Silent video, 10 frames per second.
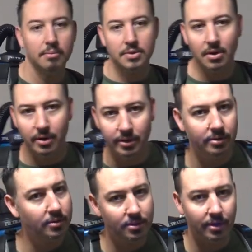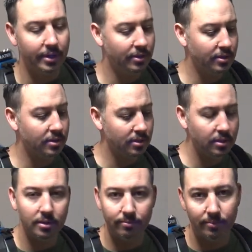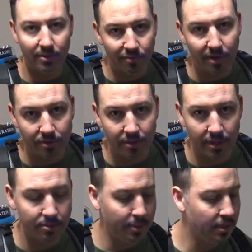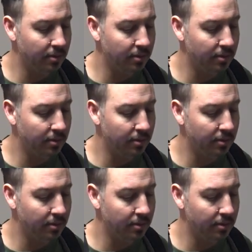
Sorry, sorry, it just, it frustrates me.